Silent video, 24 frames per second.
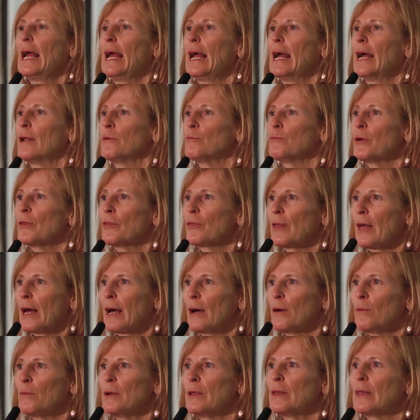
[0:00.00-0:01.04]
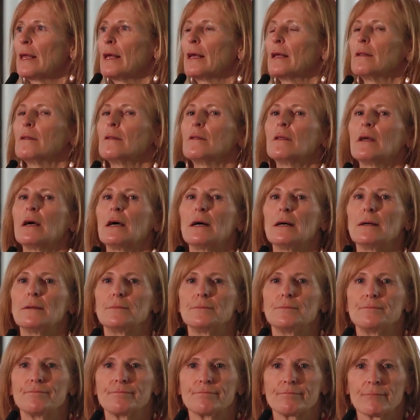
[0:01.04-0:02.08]
And with that, we
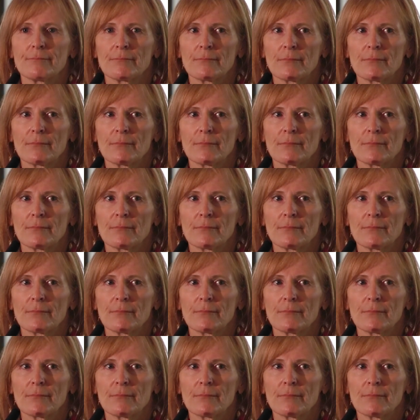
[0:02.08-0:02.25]
then